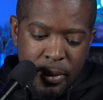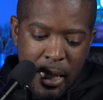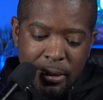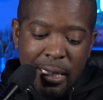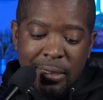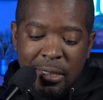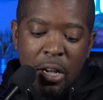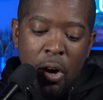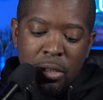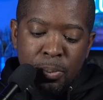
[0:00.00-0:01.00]
And it says the
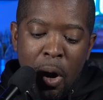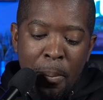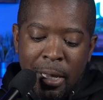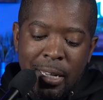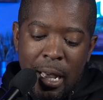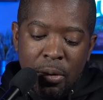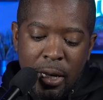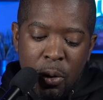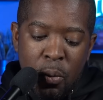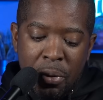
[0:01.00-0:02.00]
Seahawks brought Macdonald
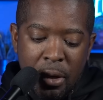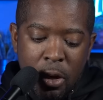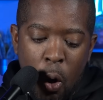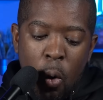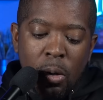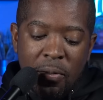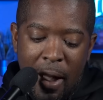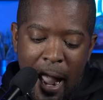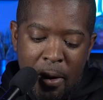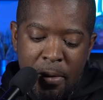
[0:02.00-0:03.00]
in with the goal of
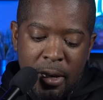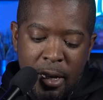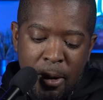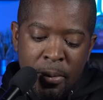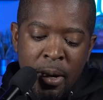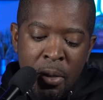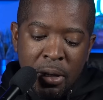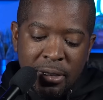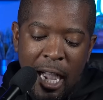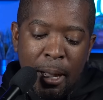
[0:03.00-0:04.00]
hiring him,
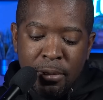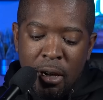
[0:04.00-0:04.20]
the top